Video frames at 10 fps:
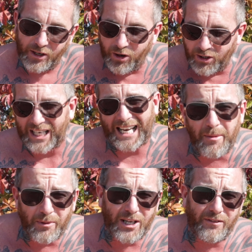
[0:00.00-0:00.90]
You're not as
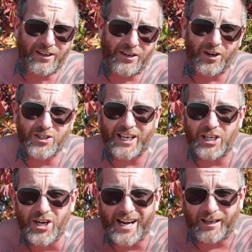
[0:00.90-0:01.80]
collaborative. You're not as
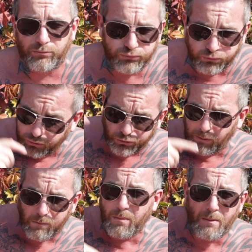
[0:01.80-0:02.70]
energetic.
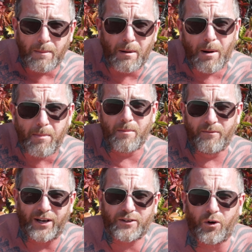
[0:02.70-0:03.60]

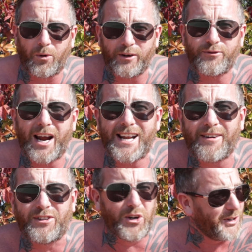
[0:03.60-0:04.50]
Fast forward to Friday
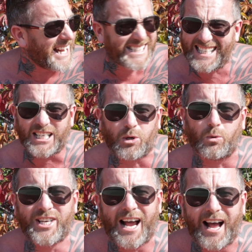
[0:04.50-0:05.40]
afternoon. It's disco
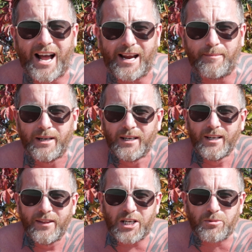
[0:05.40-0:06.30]
time.
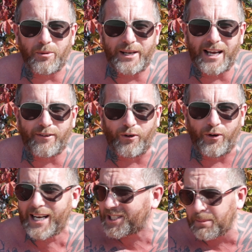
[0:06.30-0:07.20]
That's what we're here
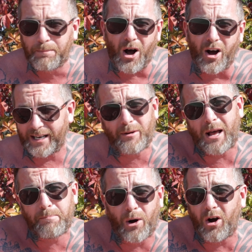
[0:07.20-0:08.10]
for. It's the party.
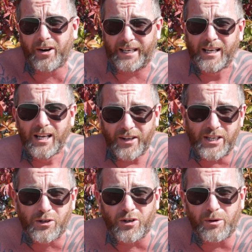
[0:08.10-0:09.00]
That party that
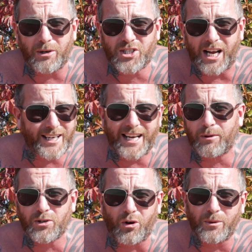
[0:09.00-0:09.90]
you go to on Saturday night
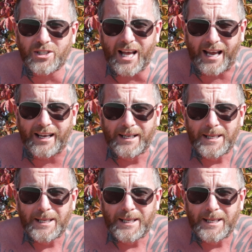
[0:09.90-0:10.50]
was always there.